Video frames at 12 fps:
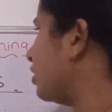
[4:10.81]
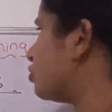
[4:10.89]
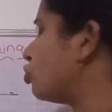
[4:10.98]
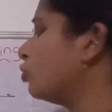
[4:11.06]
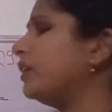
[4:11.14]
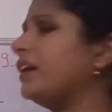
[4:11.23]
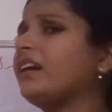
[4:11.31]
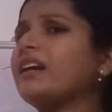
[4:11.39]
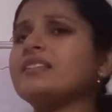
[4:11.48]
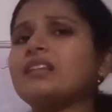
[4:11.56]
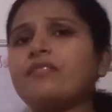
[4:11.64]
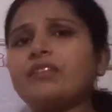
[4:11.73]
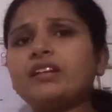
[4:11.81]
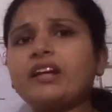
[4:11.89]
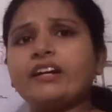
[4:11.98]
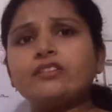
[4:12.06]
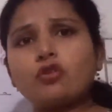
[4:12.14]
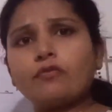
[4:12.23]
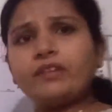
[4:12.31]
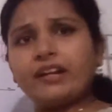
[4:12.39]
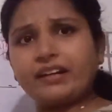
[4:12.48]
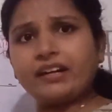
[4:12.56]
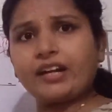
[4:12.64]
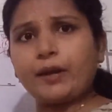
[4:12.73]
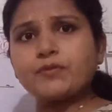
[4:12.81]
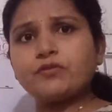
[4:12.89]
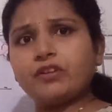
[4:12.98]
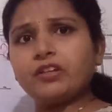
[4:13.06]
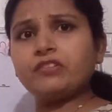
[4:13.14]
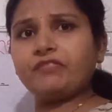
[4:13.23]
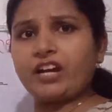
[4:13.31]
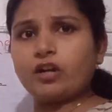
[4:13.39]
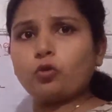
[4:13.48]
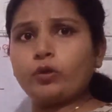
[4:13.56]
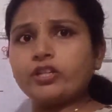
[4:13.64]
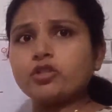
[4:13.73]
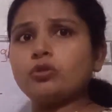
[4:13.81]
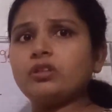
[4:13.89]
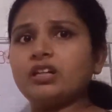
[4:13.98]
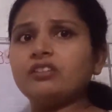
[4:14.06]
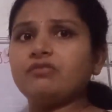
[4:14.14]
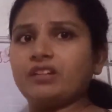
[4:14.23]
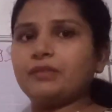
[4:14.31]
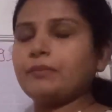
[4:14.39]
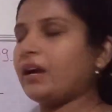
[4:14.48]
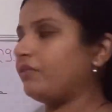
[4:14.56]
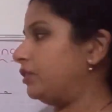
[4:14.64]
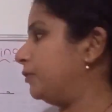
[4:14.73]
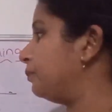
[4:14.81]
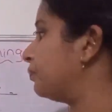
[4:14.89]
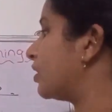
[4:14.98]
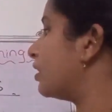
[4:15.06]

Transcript: So there are several kinds of data types we are going to learn one by one.